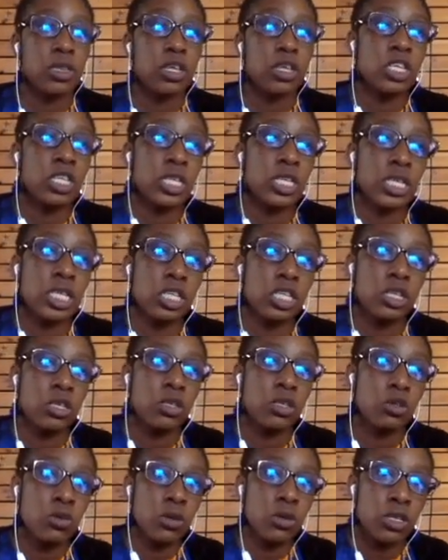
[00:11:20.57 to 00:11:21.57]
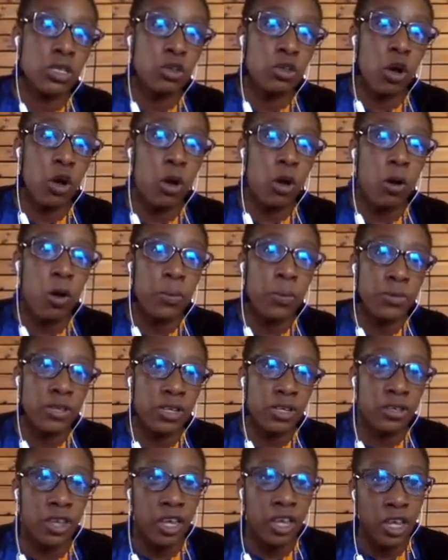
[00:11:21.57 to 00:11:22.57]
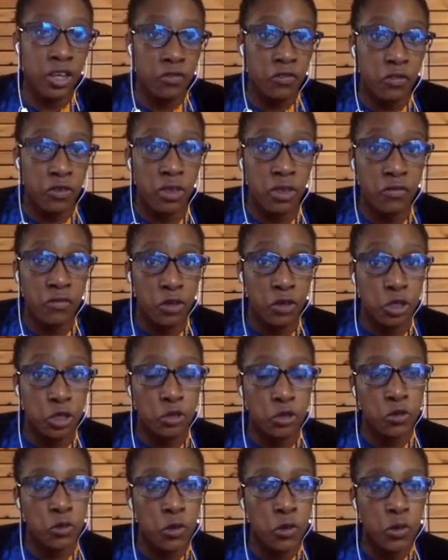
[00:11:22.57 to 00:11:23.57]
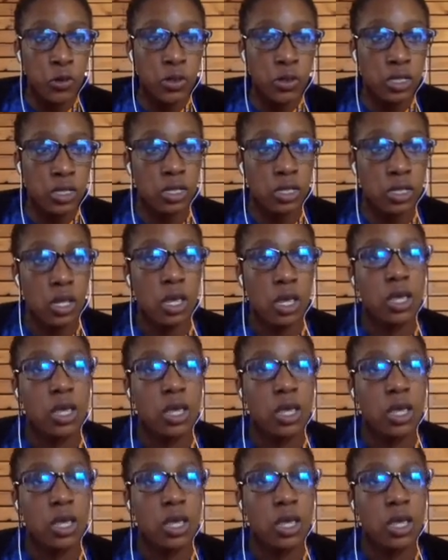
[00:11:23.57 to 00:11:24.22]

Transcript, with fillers: 36 students opted in for the virtual course.